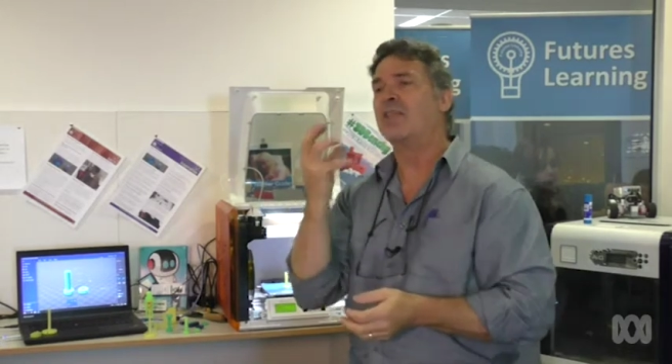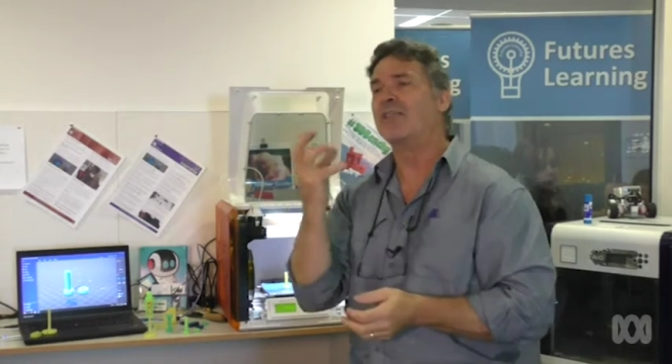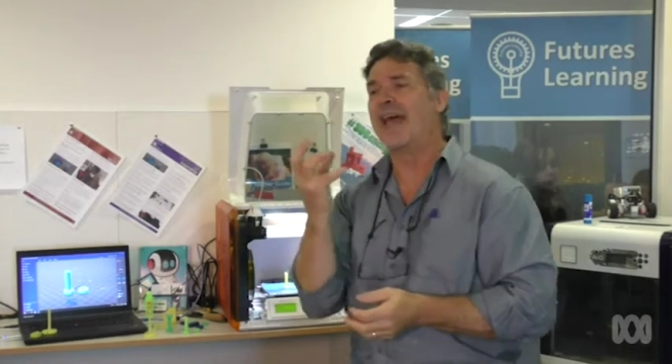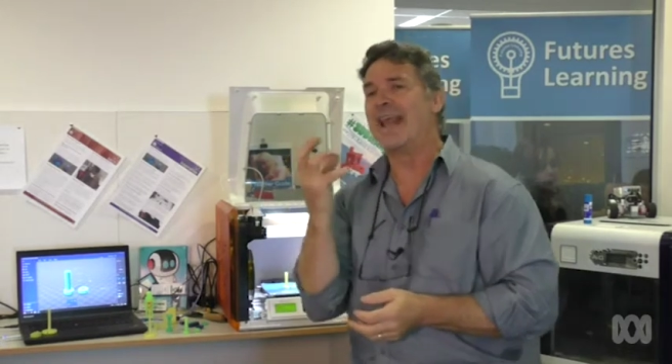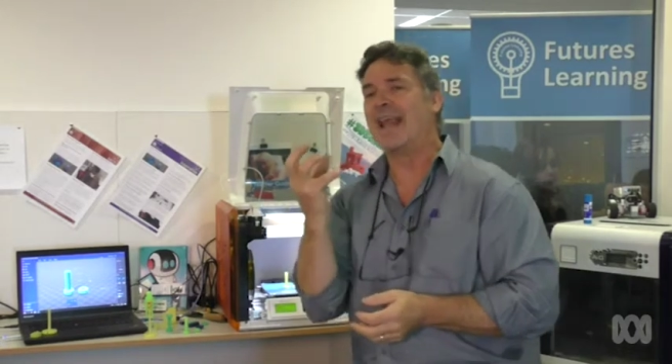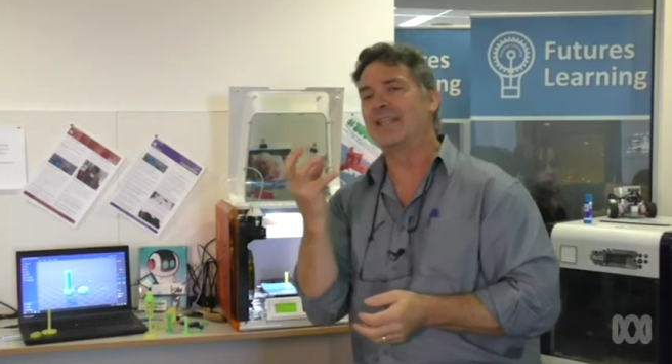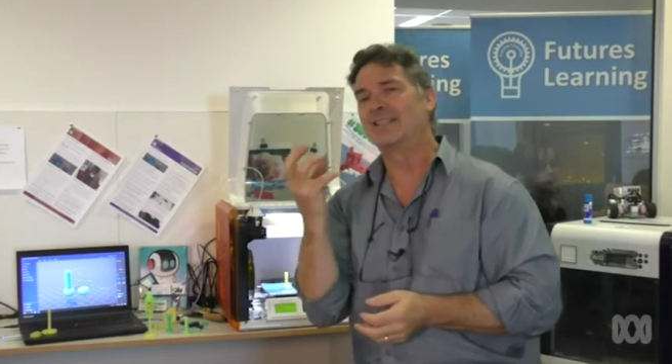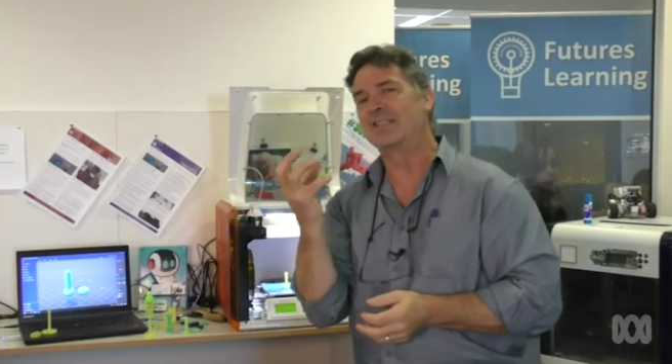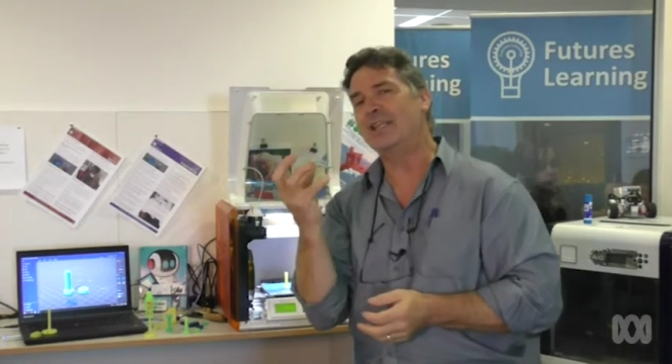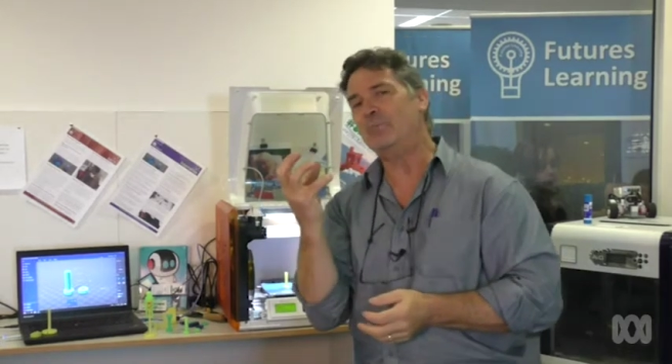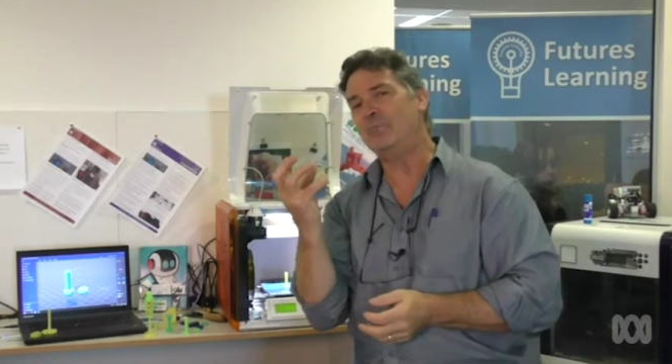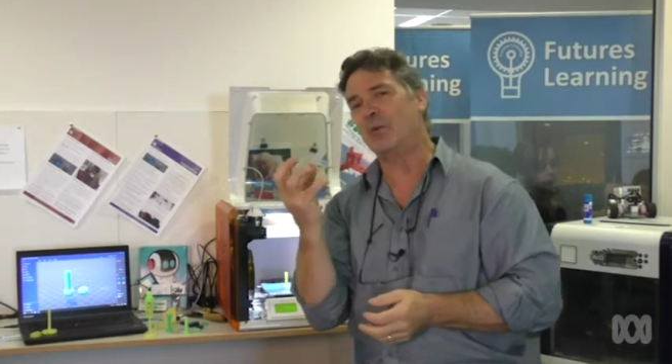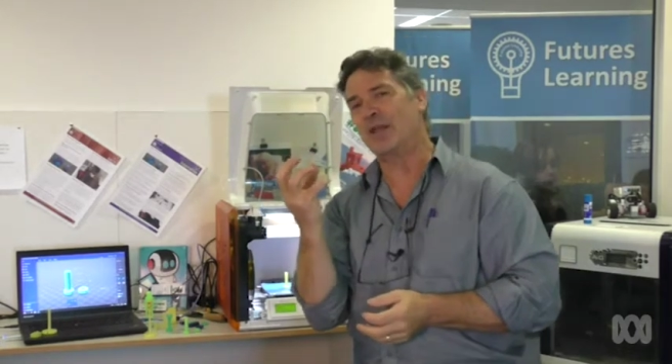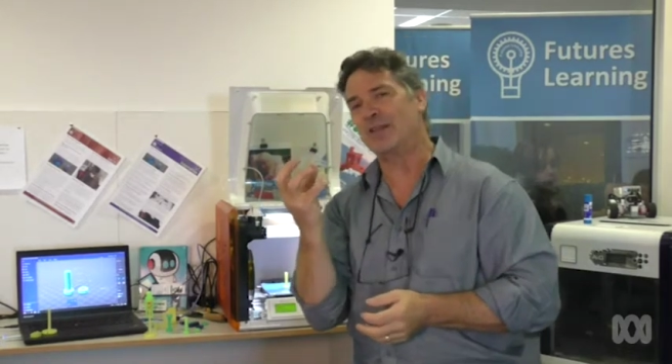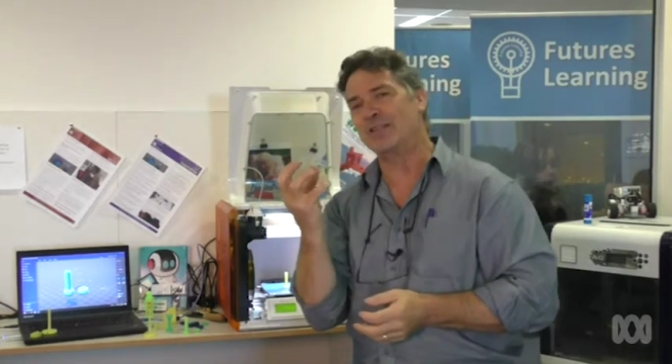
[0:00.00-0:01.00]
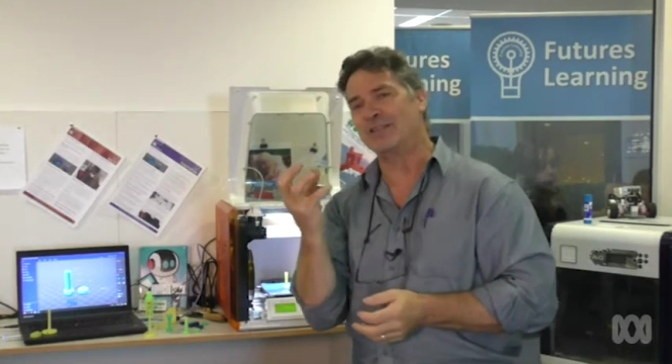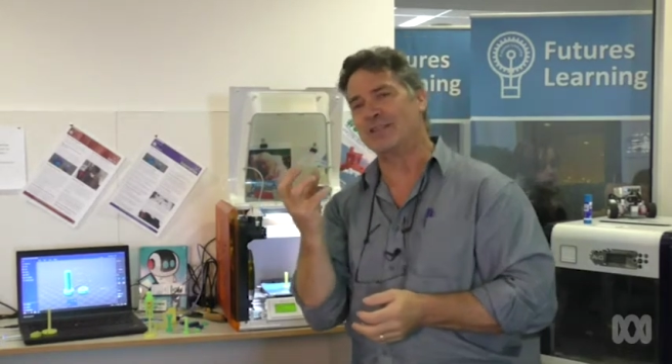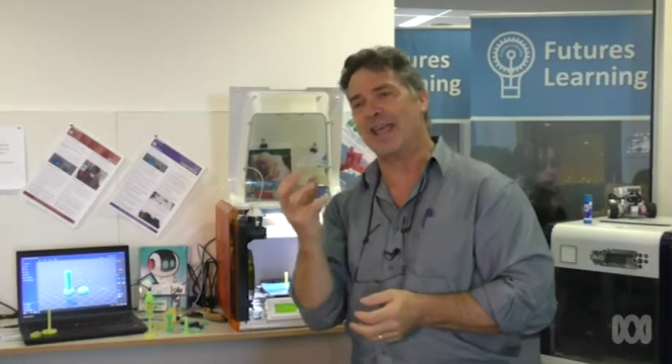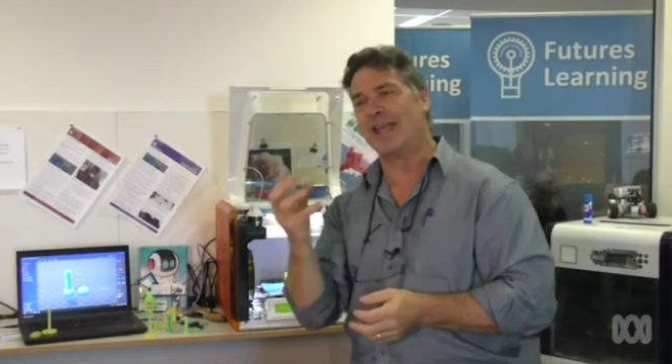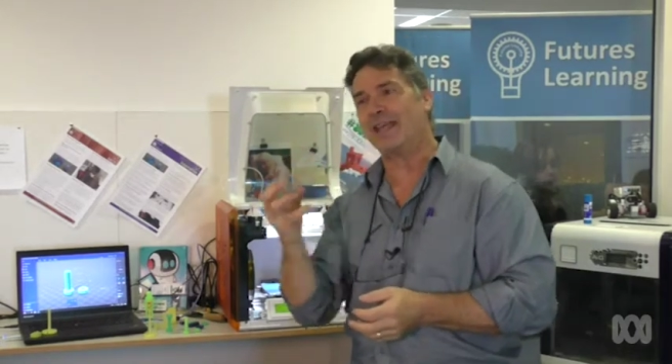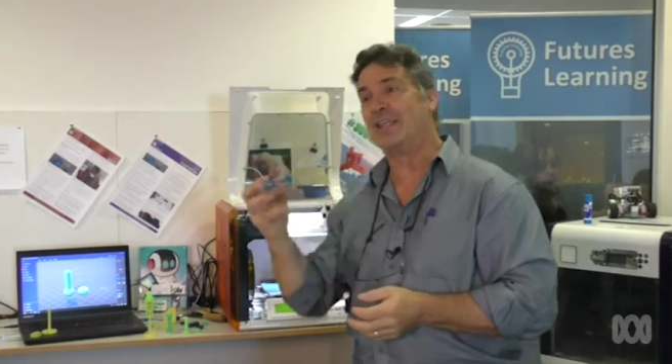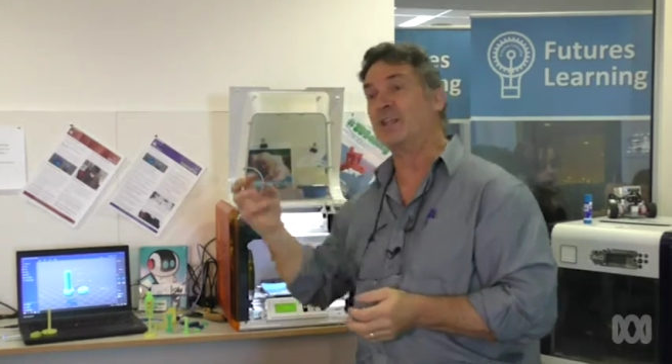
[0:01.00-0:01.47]
that deeper
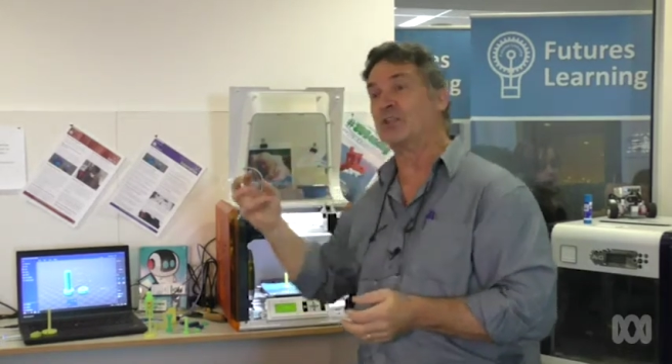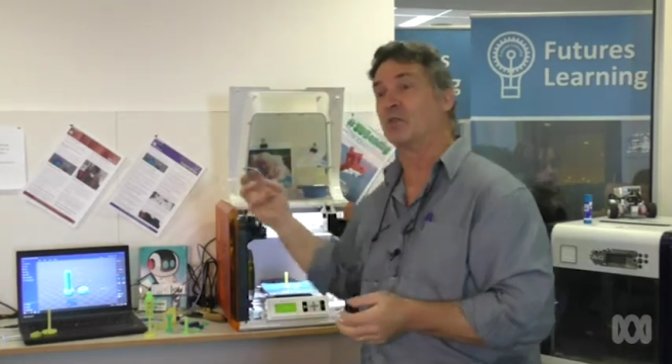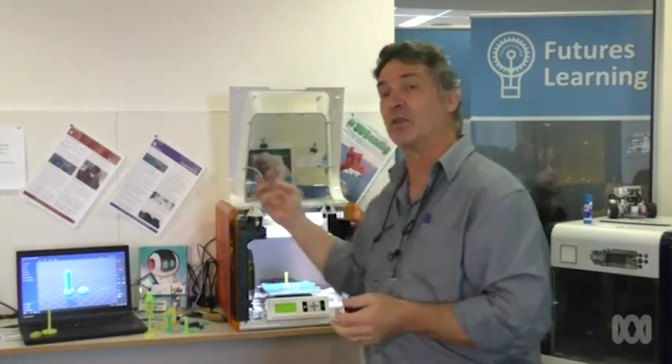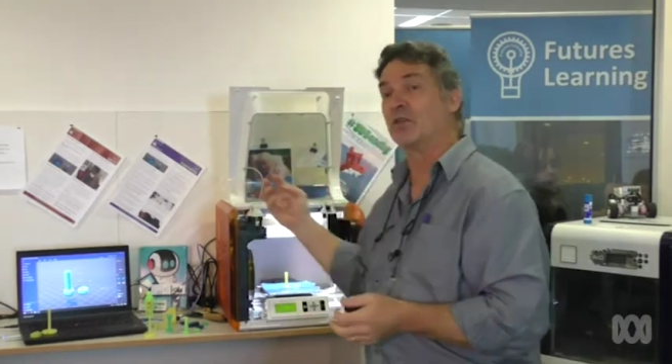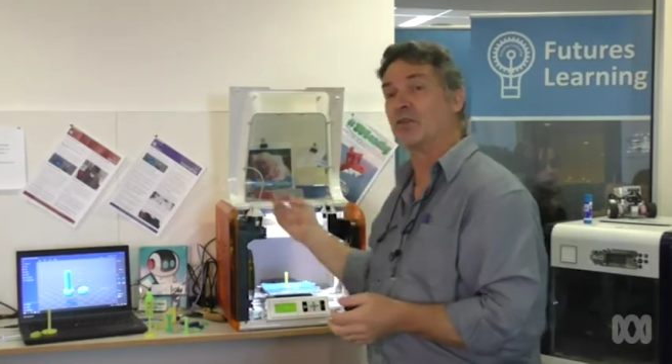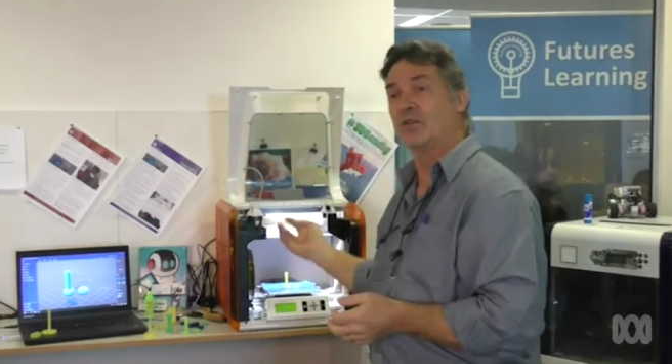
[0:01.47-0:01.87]
understanding is what